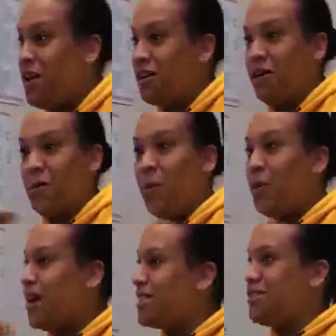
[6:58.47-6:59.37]
got the
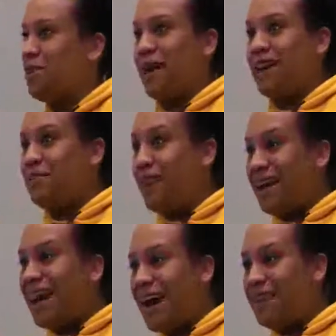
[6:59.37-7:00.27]
worst knockback of my
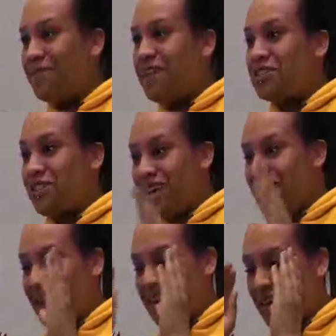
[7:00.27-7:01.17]
life,
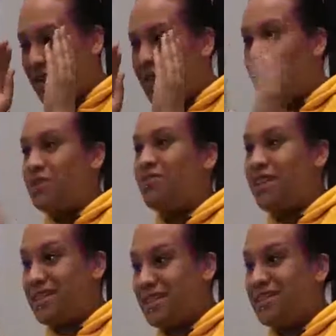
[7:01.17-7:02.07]
literally, you know, was ready
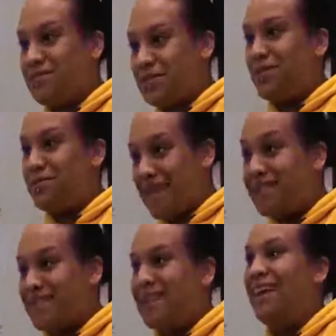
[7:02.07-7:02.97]
to stop
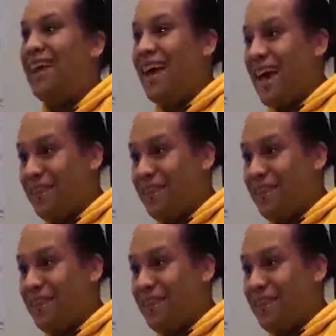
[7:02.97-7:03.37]
dancing. Really?